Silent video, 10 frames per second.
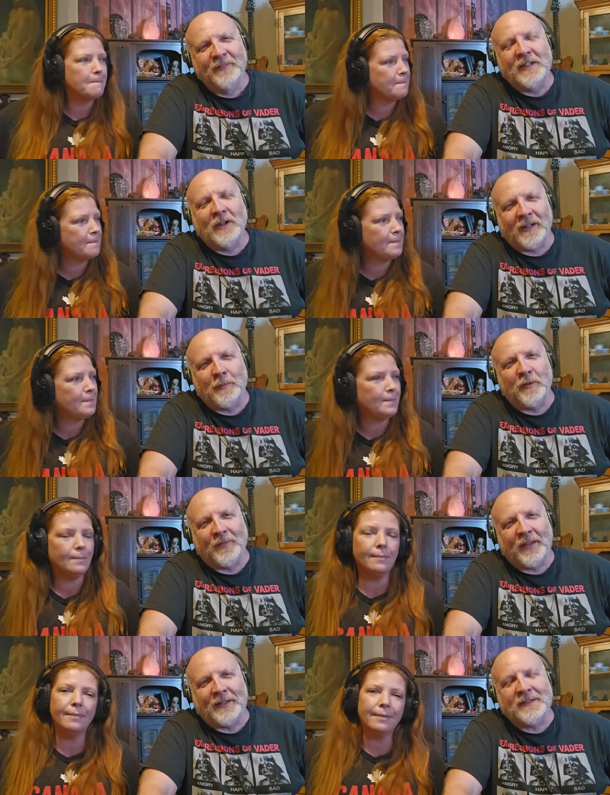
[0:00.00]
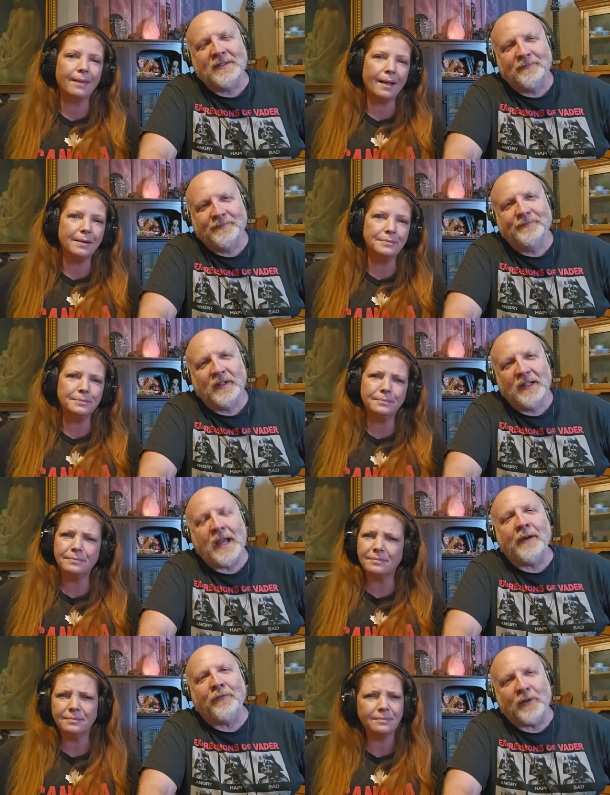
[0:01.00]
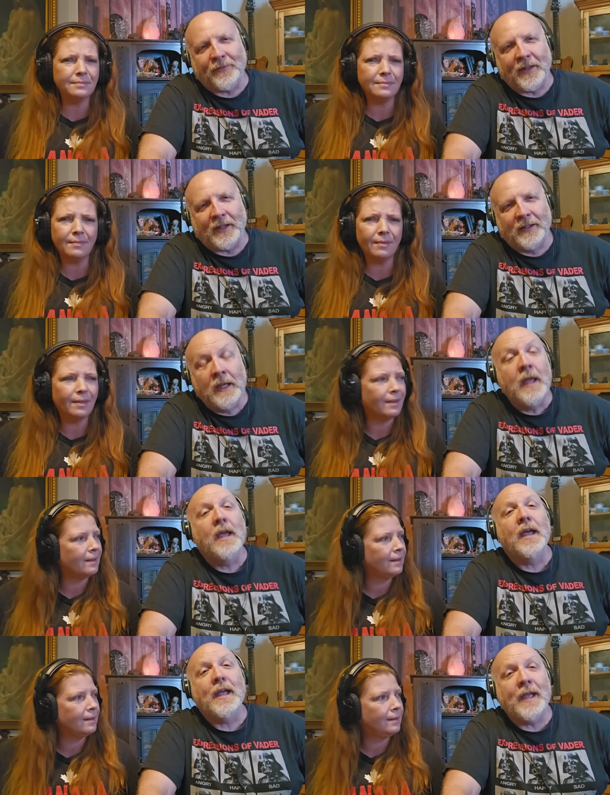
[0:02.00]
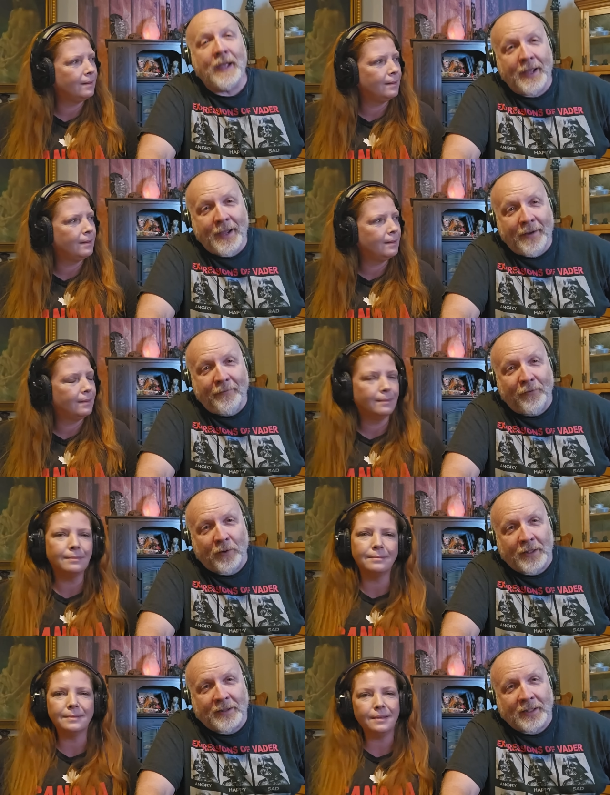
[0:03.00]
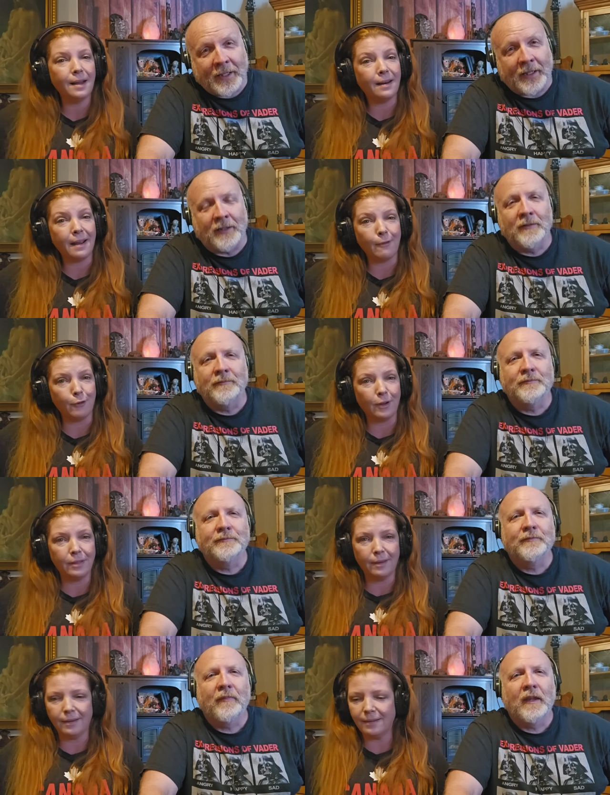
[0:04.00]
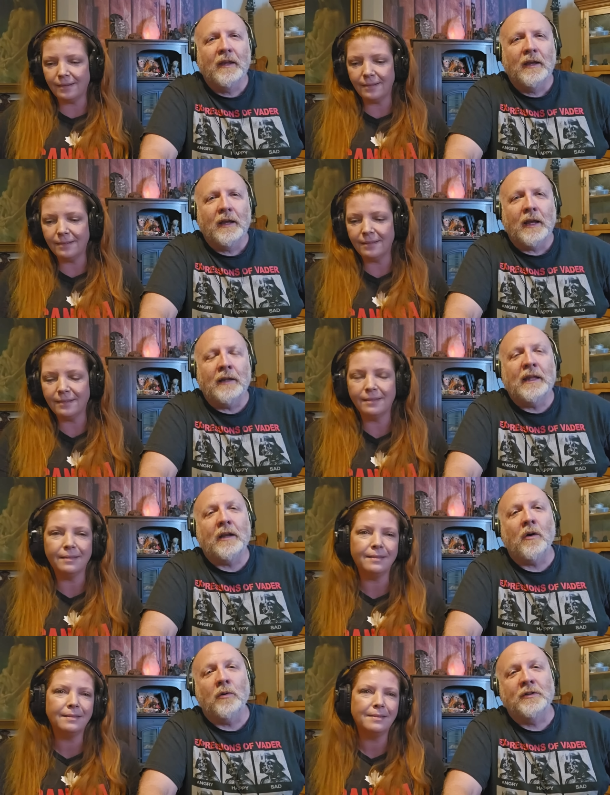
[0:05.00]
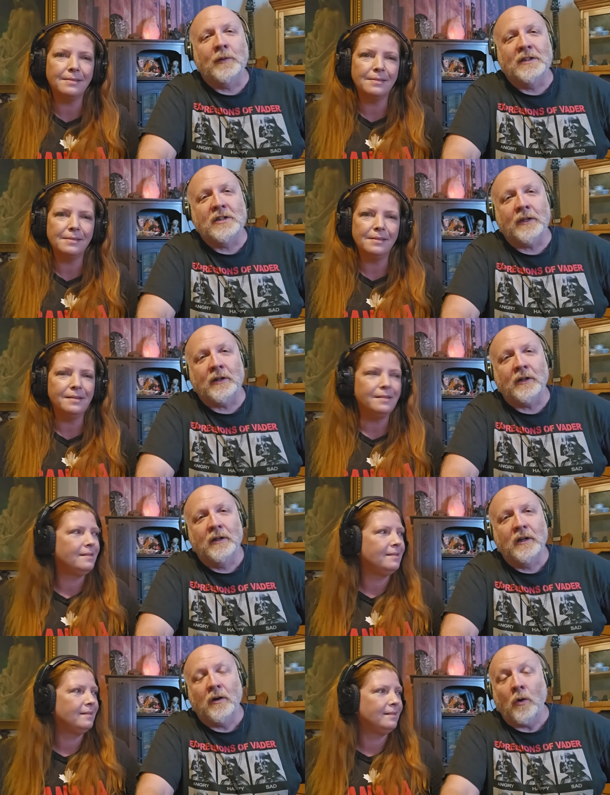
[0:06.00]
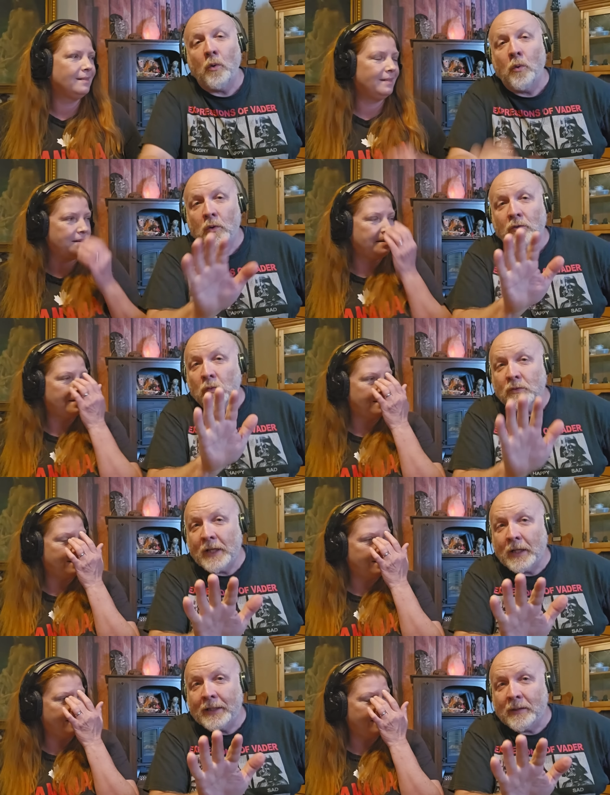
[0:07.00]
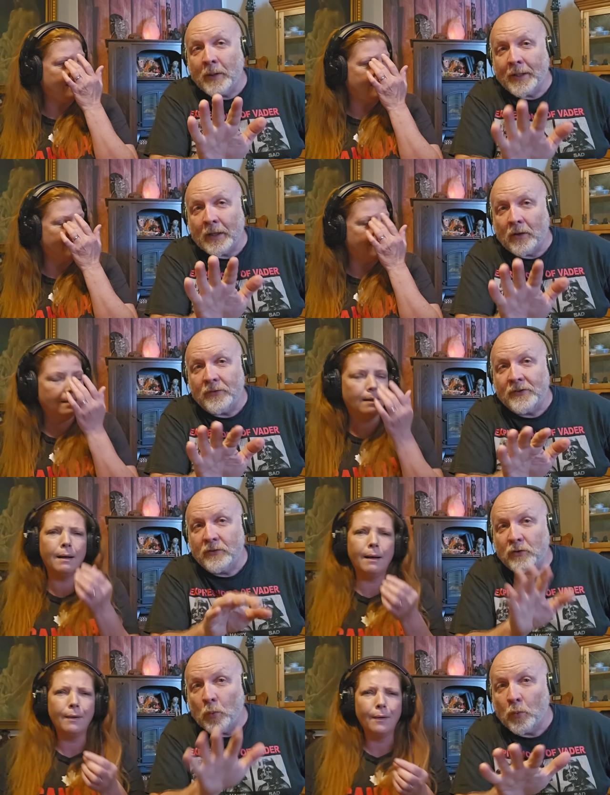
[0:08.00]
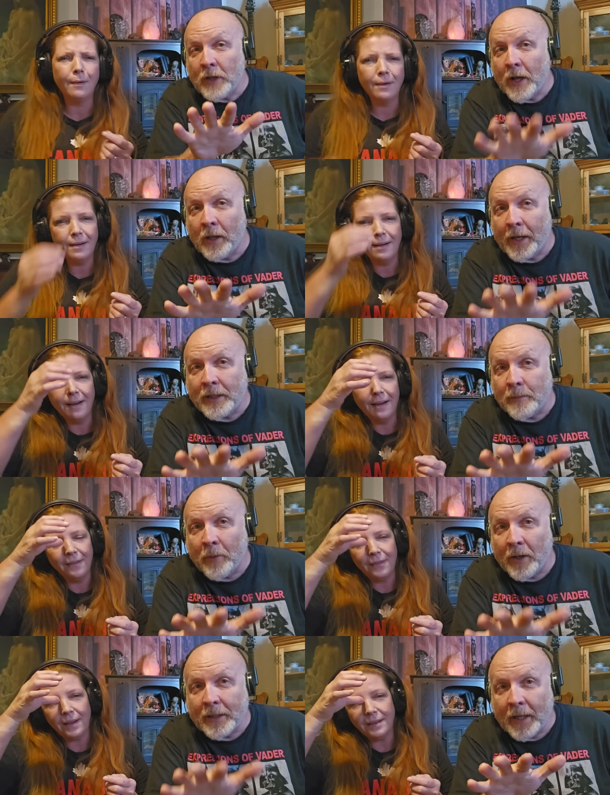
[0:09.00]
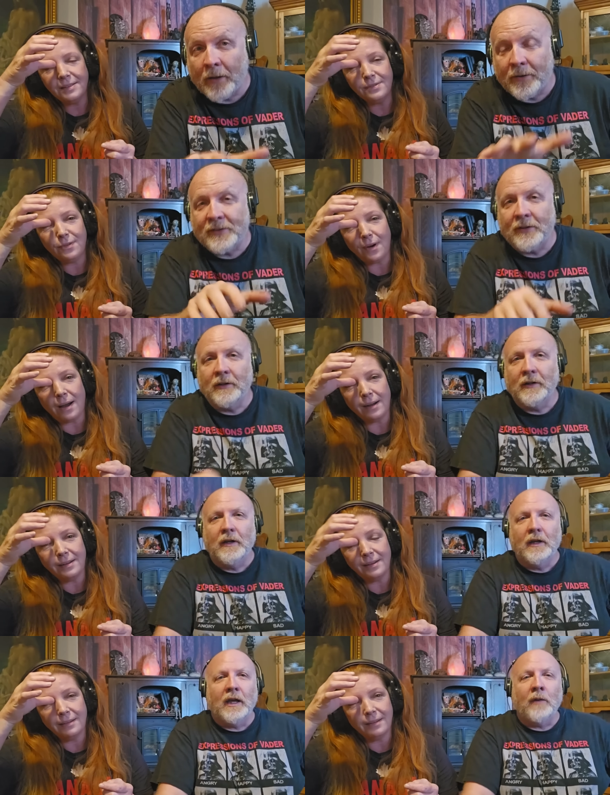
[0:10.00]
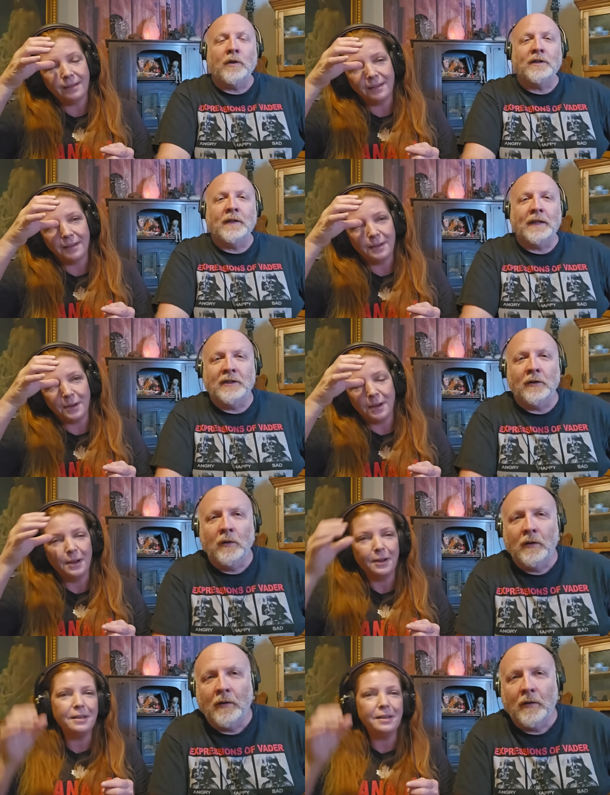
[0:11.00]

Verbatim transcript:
Speaker 1: they talk about things. Everything. Everything. Not everything. And they go to each other, oh, don't tell anybody else. Don't tell anybody else. And what do they do?